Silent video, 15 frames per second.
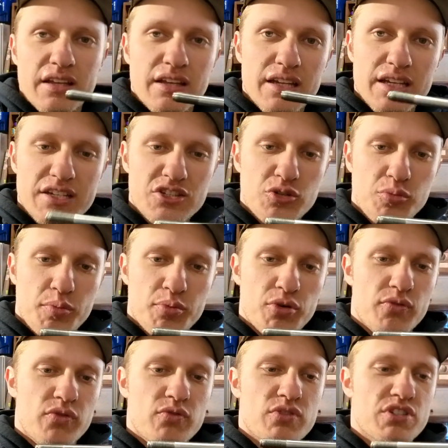any super
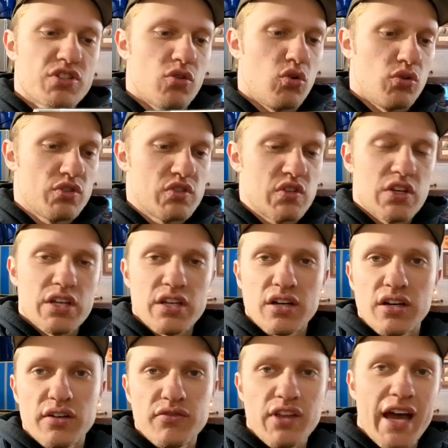proven results
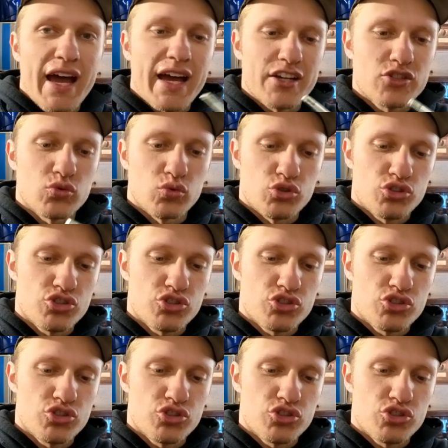of the actual